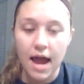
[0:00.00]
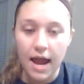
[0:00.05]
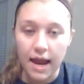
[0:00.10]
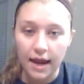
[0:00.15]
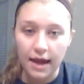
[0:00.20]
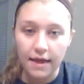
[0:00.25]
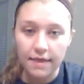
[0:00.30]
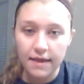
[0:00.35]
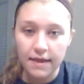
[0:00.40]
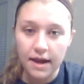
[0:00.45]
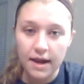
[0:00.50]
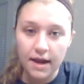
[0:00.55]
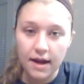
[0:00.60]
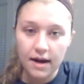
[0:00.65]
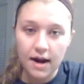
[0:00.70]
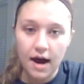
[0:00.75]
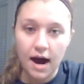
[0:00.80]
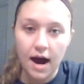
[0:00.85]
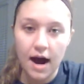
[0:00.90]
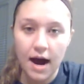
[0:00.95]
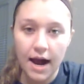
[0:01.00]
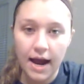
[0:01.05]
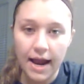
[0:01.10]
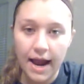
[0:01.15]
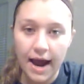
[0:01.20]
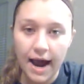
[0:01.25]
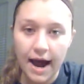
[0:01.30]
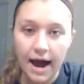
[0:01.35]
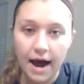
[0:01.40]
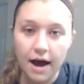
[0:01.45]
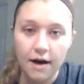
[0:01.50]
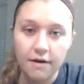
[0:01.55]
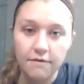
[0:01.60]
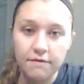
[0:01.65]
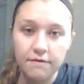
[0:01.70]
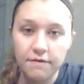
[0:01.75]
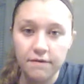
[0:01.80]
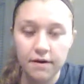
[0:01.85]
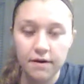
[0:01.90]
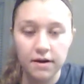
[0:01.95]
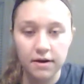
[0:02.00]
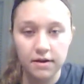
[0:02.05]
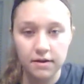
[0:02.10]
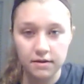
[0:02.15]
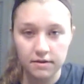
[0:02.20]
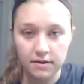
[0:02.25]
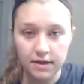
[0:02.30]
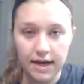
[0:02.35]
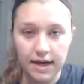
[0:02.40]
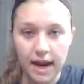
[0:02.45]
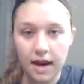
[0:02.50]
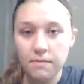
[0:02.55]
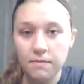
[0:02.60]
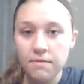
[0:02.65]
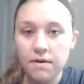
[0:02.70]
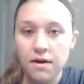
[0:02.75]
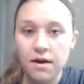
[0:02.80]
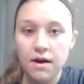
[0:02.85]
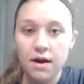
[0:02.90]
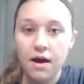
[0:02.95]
And then I have the name,